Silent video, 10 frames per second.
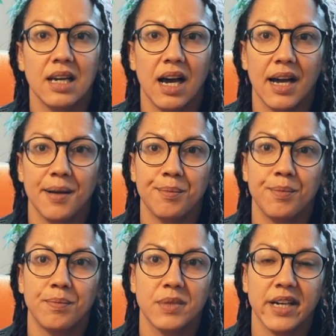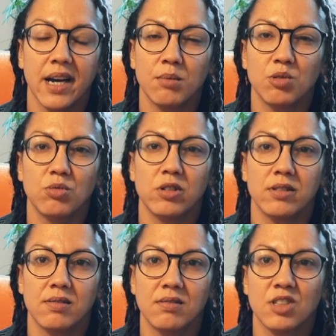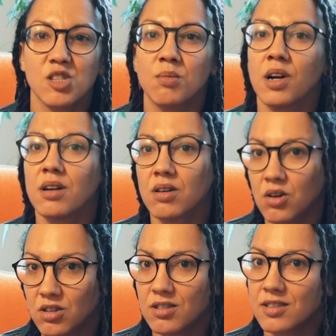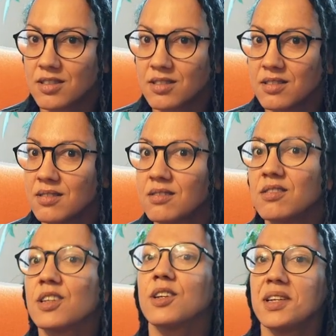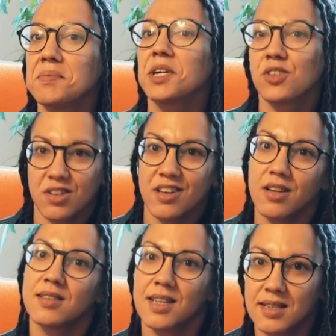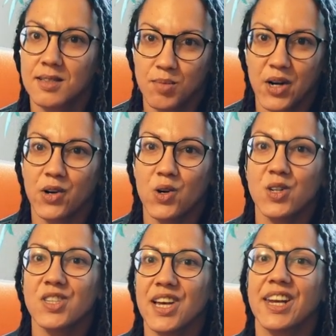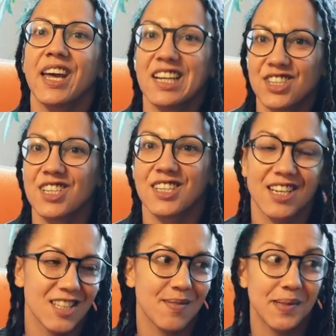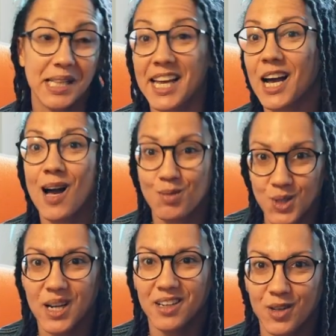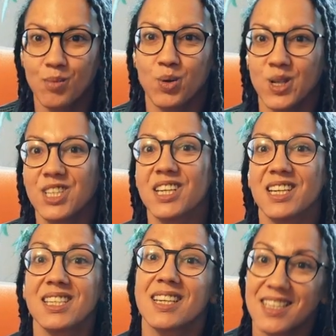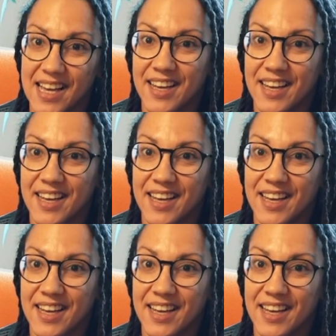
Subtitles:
timeable, SMART goals. You need to make sure that you set SMART goals and not just say something like, I'm trying to learn Portuguese, because